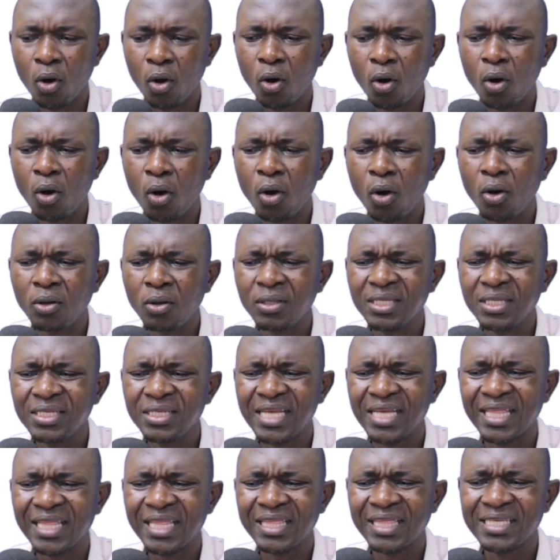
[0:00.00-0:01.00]
All these
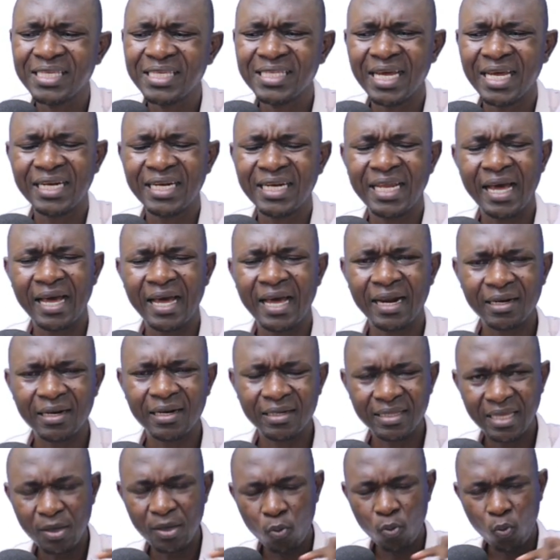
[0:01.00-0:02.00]
are things that
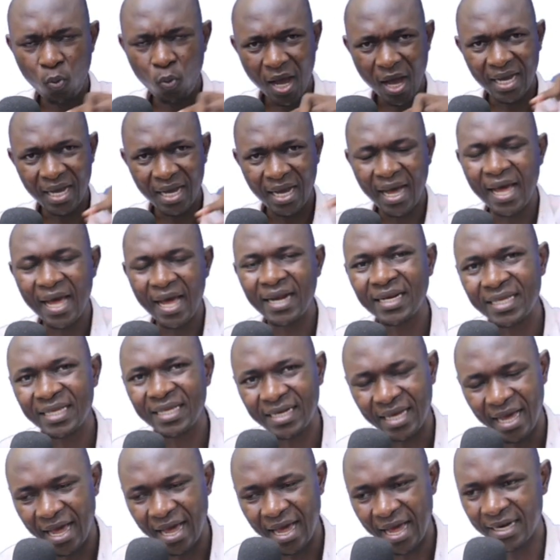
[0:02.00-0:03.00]
they work hand
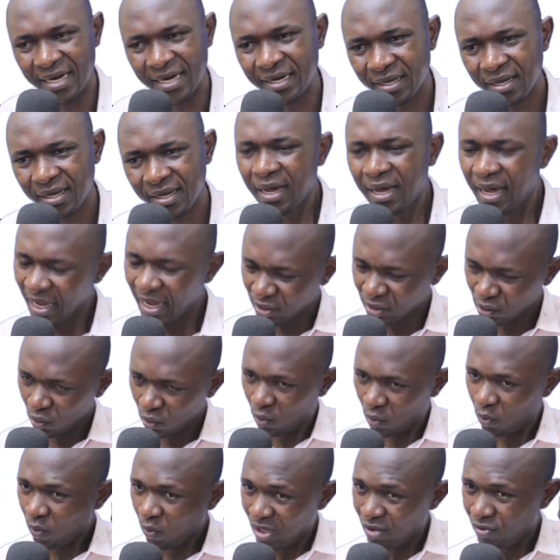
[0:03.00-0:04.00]
in hand. And so
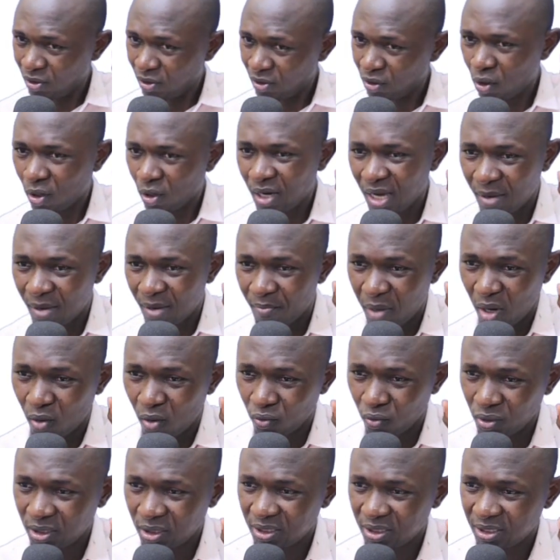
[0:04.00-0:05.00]
when we talk
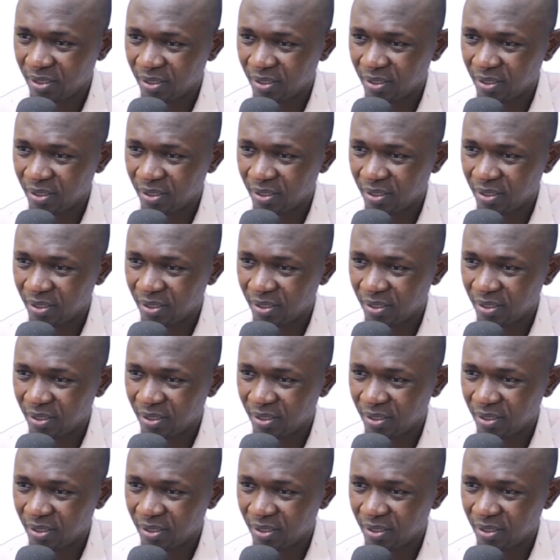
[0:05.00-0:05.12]
about